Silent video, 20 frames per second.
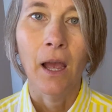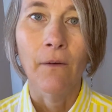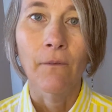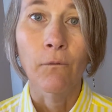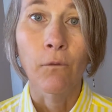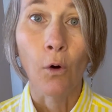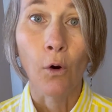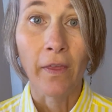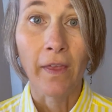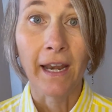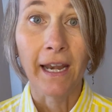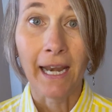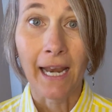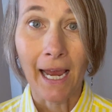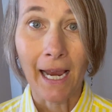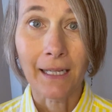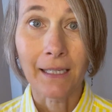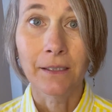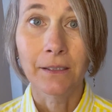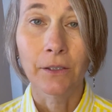For the
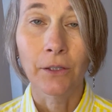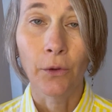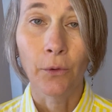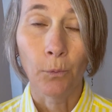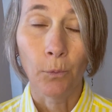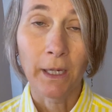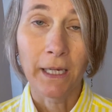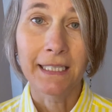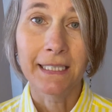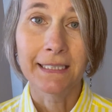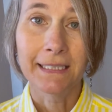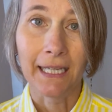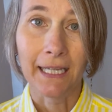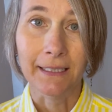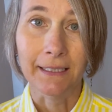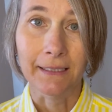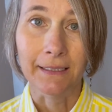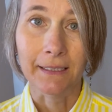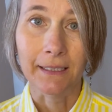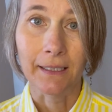next 3
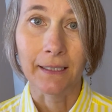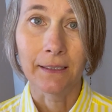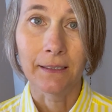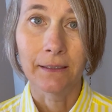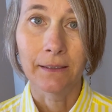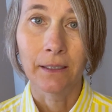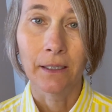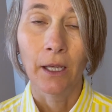sentences,